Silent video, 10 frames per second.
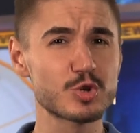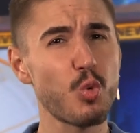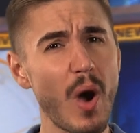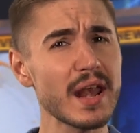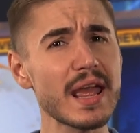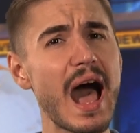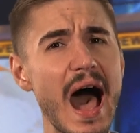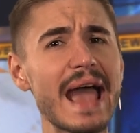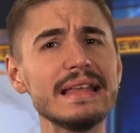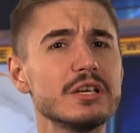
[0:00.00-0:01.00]
quite a
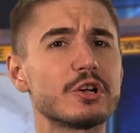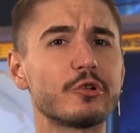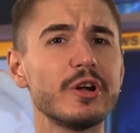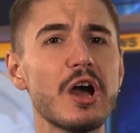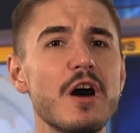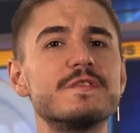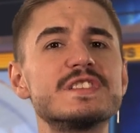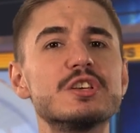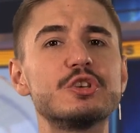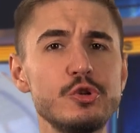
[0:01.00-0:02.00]
high degree of
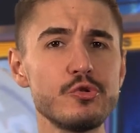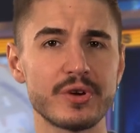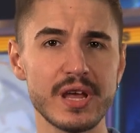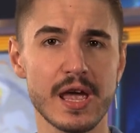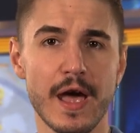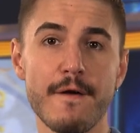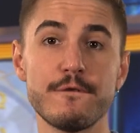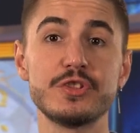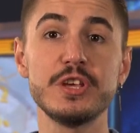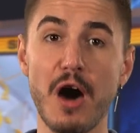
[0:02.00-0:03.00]
security
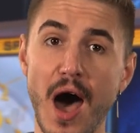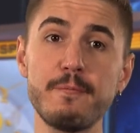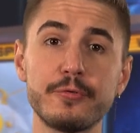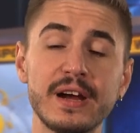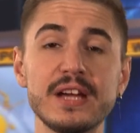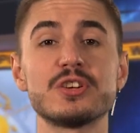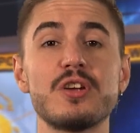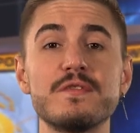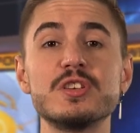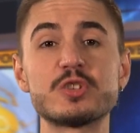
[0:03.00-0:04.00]
for the operation
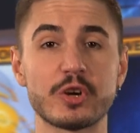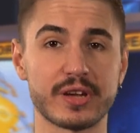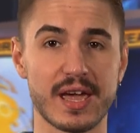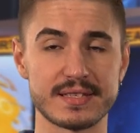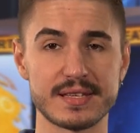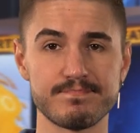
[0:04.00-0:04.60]
of the circuit.